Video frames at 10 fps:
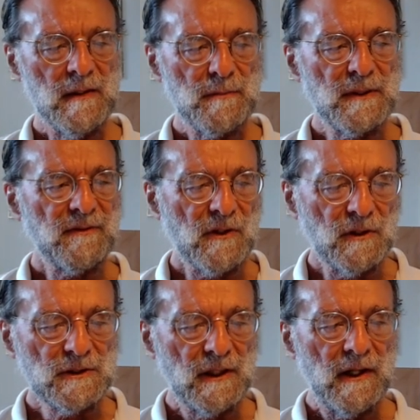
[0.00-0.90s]
But of
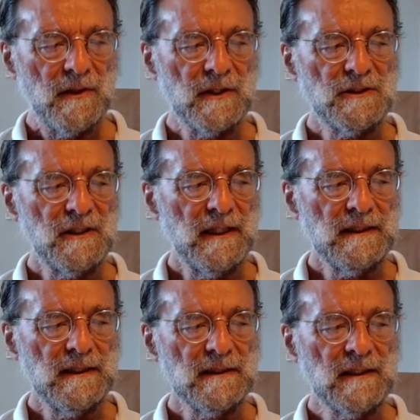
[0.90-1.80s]
course, the
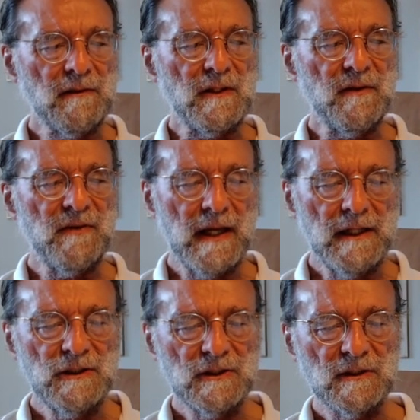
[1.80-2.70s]
genetic
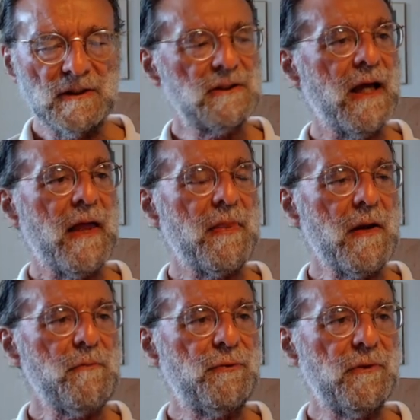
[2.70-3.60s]
deviations
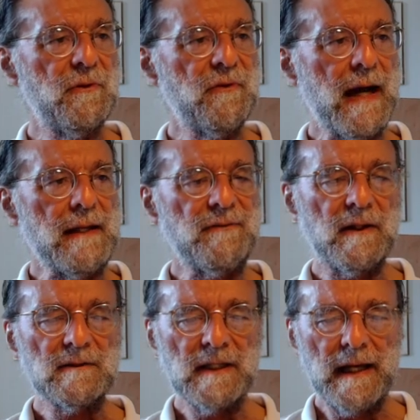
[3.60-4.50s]
that prove
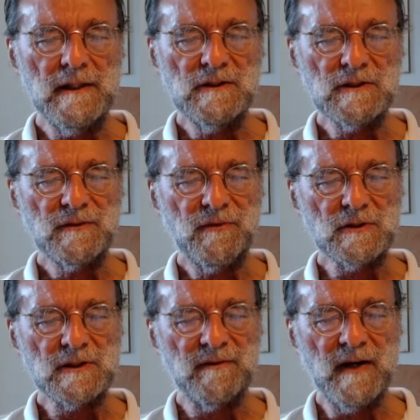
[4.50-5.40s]
advantageous for
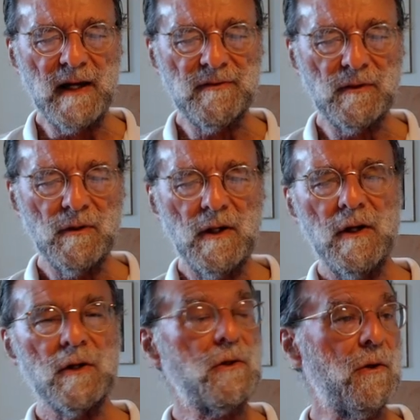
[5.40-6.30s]
survival
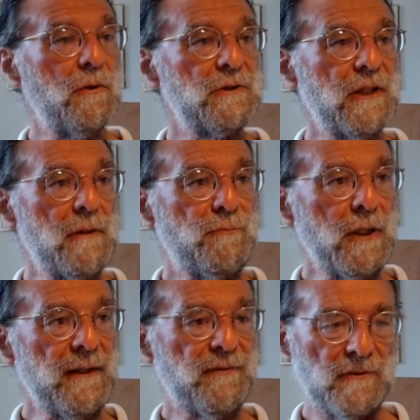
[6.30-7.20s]
cause their
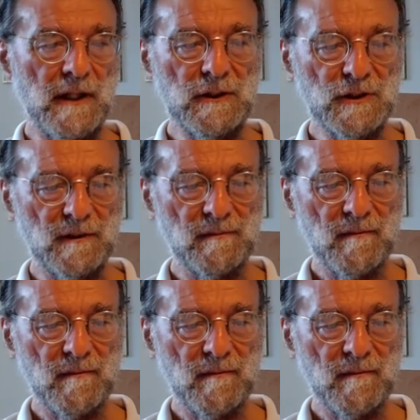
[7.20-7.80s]
proliferation,